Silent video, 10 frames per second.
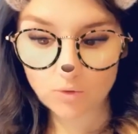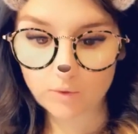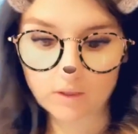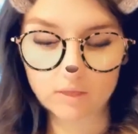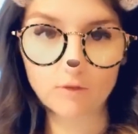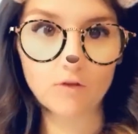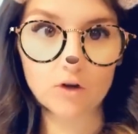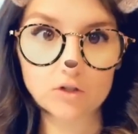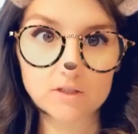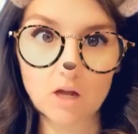with the
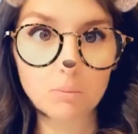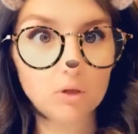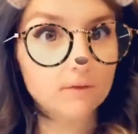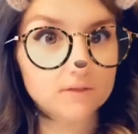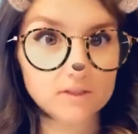first couple of